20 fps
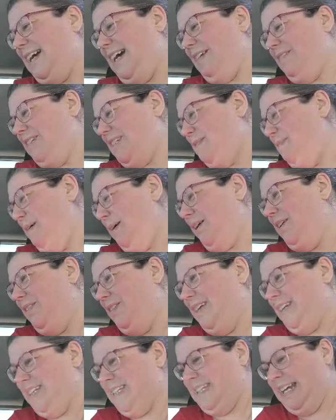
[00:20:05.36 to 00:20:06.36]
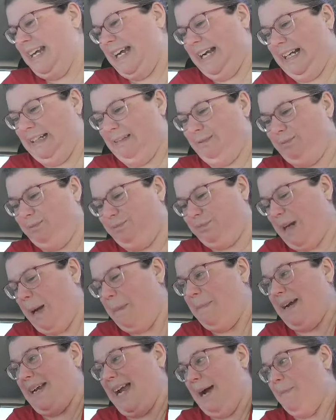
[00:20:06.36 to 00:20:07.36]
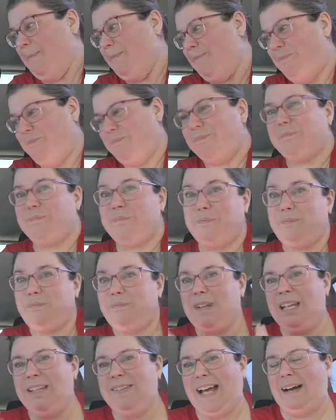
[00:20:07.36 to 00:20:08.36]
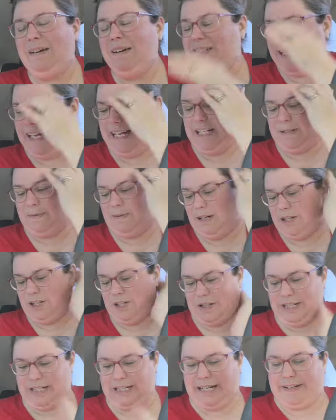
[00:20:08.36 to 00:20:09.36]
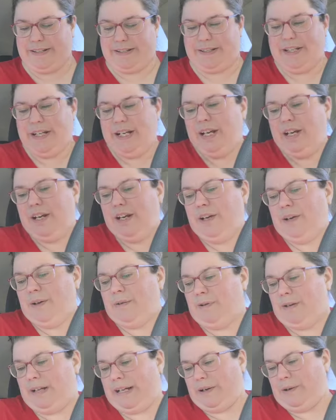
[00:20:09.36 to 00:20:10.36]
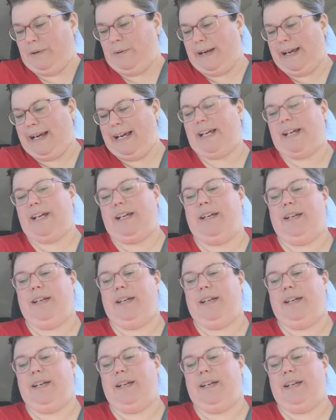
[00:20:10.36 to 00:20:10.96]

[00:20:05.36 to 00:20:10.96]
I got to smuggle this in, but yeah, that was it. I just want to show you guys really quick.